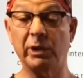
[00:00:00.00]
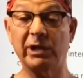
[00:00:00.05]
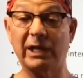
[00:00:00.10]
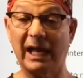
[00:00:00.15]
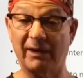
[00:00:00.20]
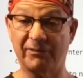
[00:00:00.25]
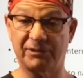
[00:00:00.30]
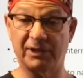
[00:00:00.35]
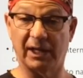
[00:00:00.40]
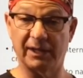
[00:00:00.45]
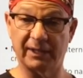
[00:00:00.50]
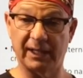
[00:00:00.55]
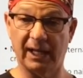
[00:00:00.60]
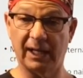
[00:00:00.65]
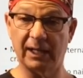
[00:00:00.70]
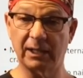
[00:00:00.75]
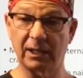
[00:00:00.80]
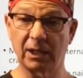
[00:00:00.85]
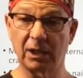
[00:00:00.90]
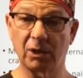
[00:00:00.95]
well
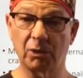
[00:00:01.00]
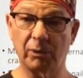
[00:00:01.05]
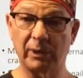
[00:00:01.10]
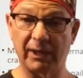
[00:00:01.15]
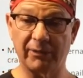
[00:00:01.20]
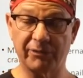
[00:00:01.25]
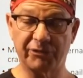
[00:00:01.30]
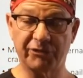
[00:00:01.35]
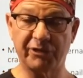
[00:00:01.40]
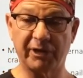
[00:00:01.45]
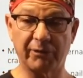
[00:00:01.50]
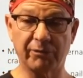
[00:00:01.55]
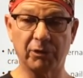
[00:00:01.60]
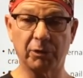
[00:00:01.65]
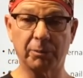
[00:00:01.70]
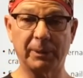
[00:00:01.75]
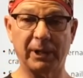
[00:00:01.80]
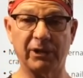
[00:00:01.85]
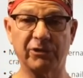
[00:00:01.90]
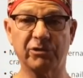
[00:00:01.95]
into the 60s
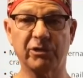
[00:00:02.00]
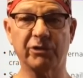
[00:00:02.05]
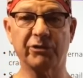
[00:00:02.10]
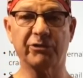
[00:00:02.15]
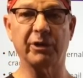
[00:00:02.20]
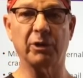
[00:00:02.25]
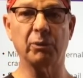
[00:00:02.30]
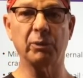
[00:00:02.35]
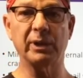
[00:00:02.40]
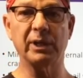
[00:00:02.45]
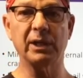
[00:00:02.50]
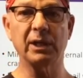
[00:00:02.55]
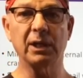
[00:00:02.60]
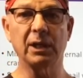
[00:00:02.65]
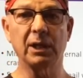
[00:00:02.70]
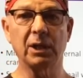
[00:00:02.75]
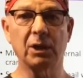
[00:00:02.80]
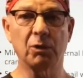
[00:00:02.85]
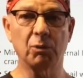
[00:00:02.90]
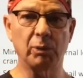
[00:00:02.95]

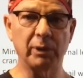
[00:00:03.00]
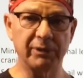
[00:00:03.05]
for